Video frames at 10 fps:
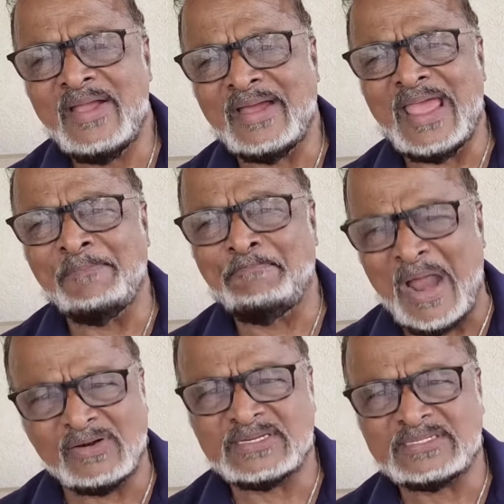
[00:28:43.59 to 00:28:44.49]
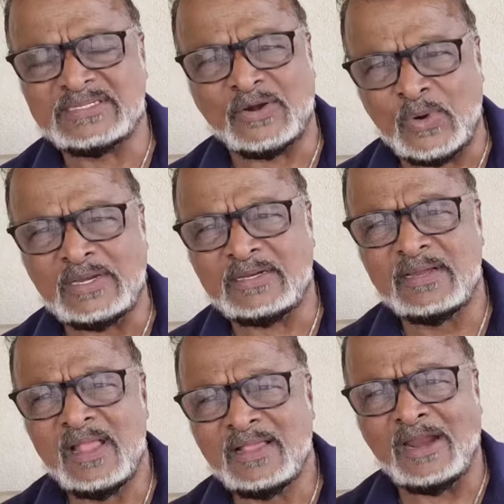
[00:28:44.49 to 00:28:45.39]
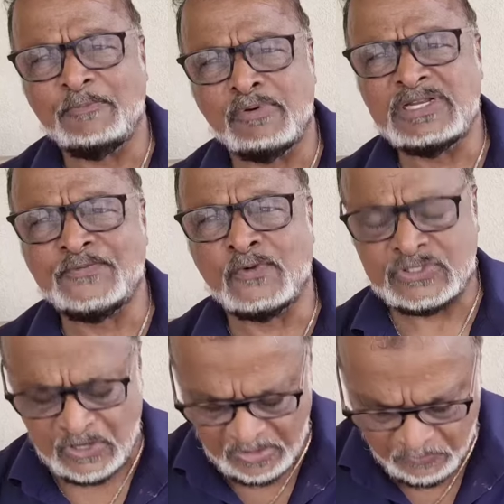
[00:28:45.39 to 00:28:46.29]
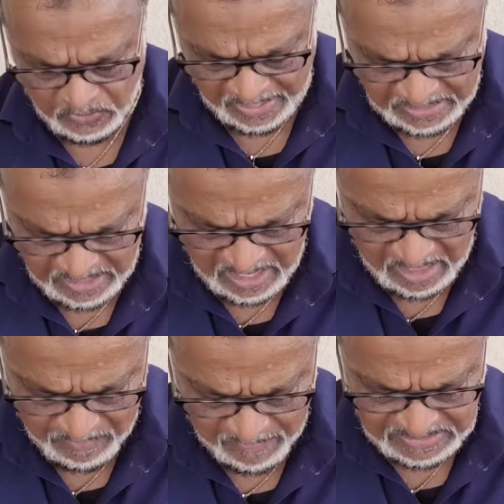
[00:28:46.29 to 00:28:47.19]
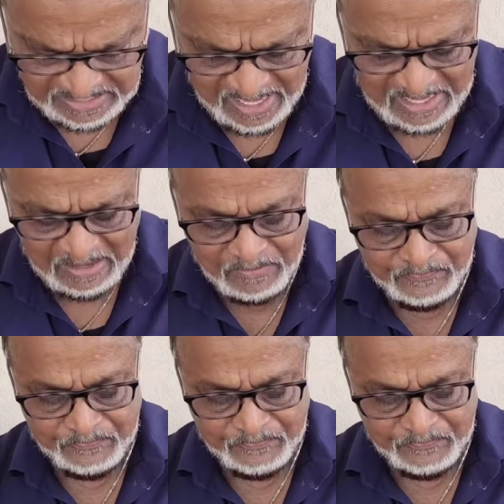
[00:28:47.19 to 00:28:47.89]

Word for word: and embarrass the great Guyana Police Force led by Mr. Hicken.